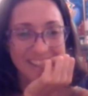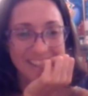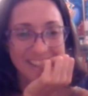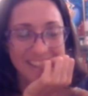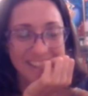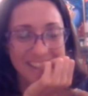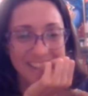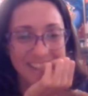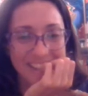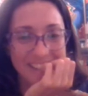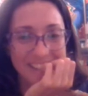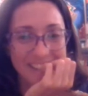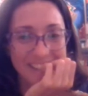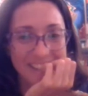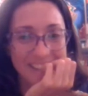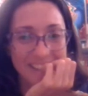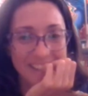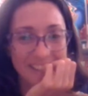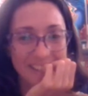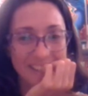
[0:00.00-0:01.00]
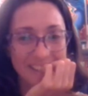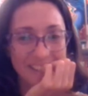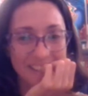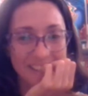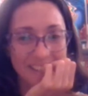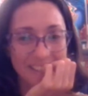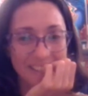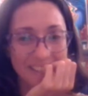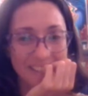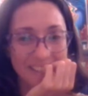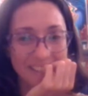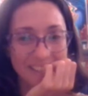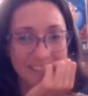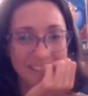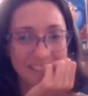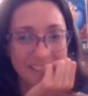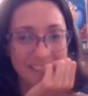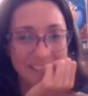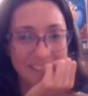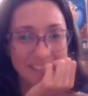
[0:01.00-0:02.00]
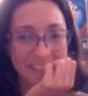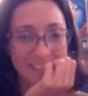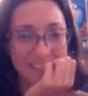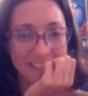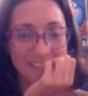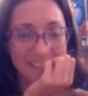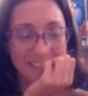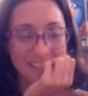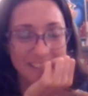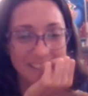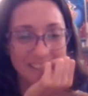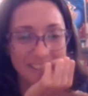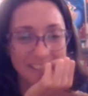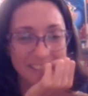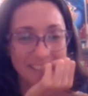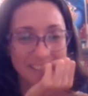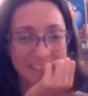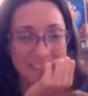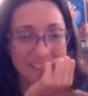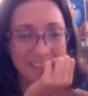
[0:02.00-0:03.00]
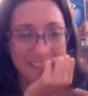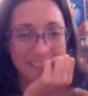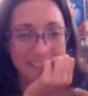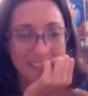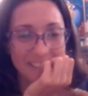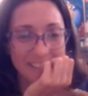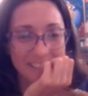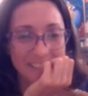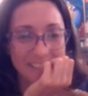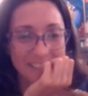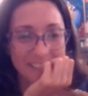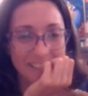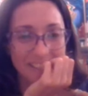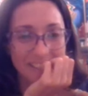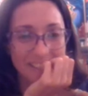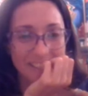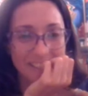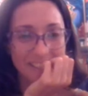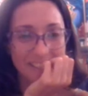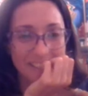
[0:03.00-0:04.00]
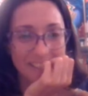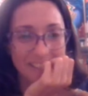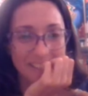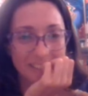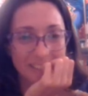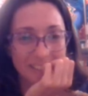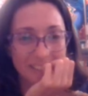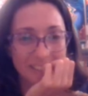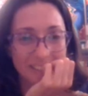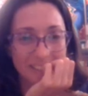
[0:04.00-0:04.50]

(silence)